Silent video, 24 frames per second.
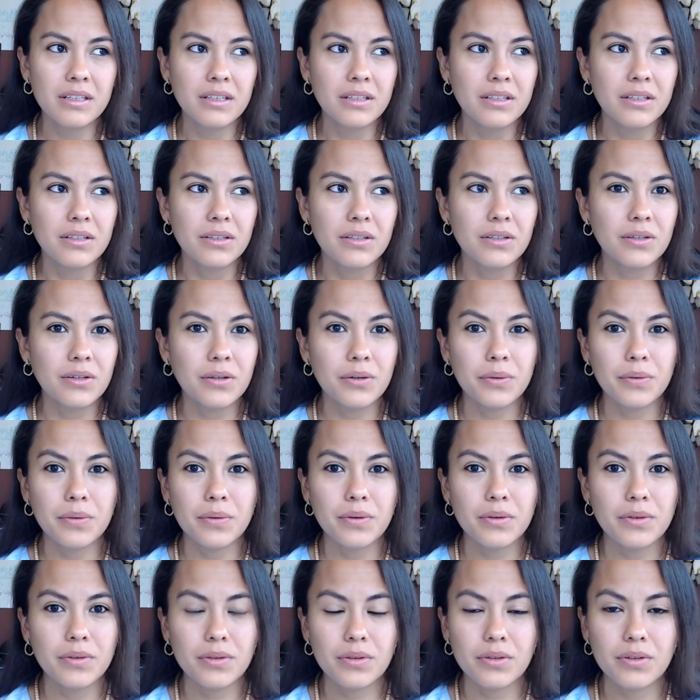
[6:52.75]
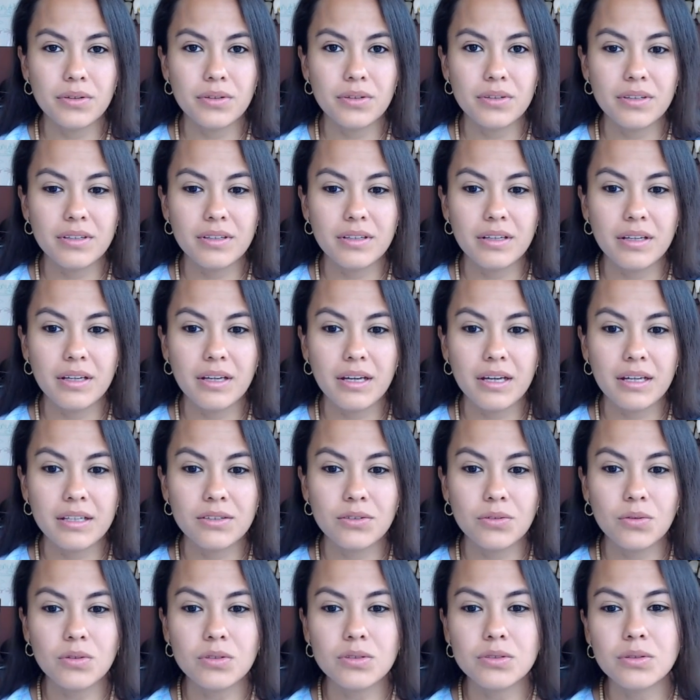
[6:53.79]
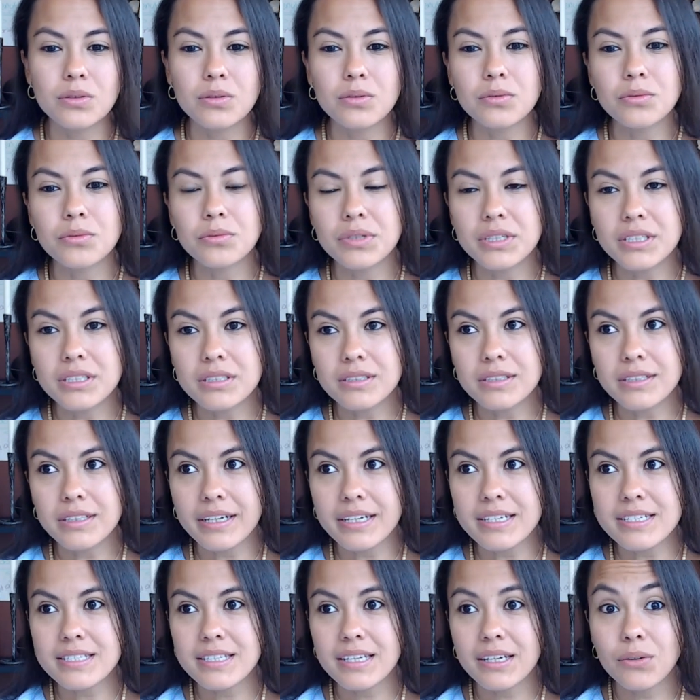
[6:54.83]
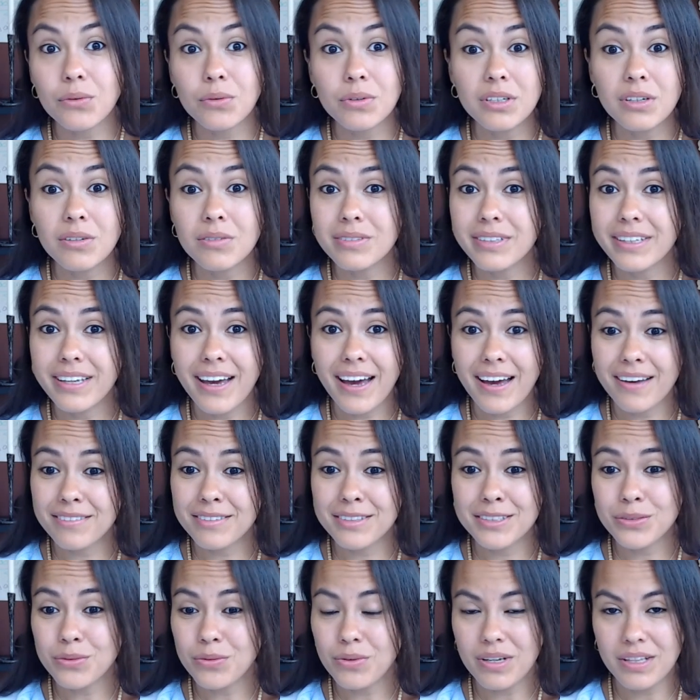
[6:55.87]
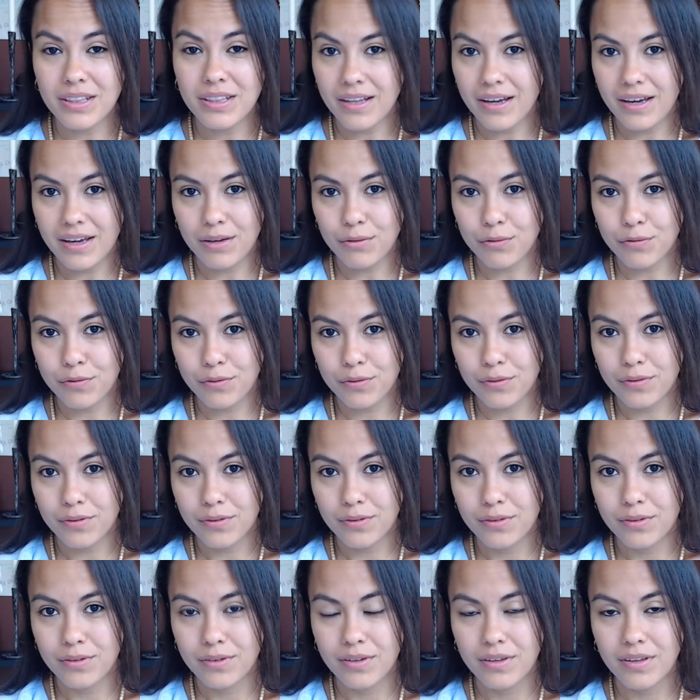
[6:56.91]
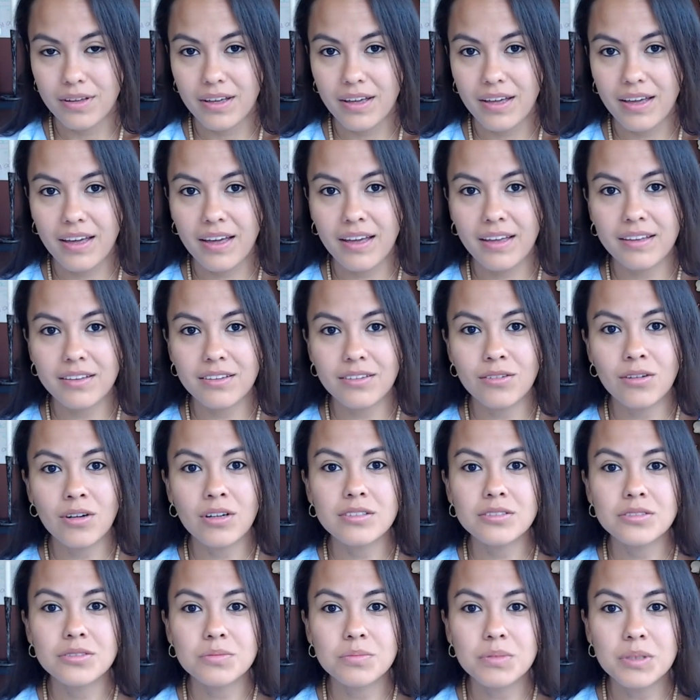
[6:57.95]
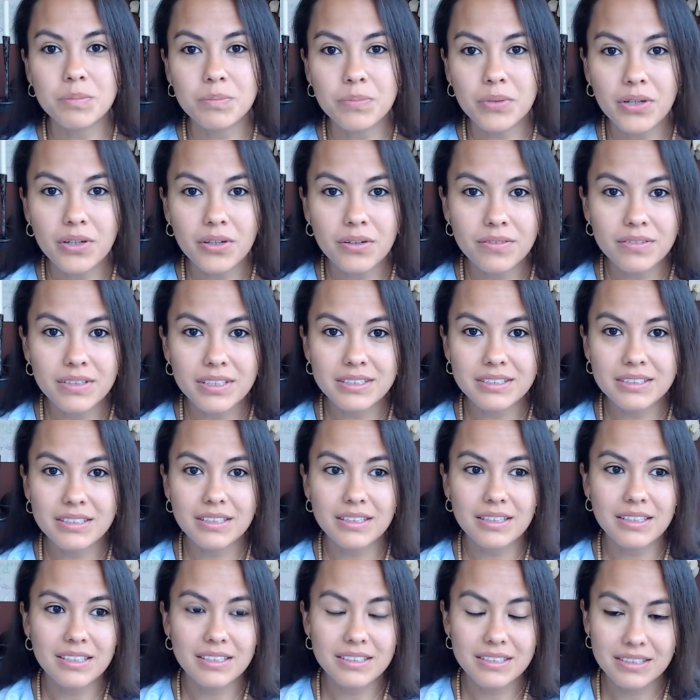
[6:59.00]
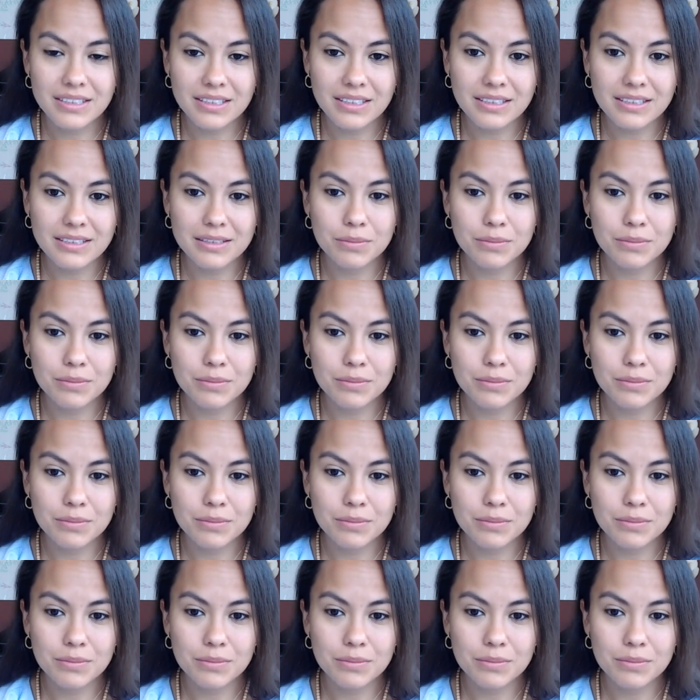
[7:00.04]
you know, and to also realize that we only have this one life, and not to be part of the statistics.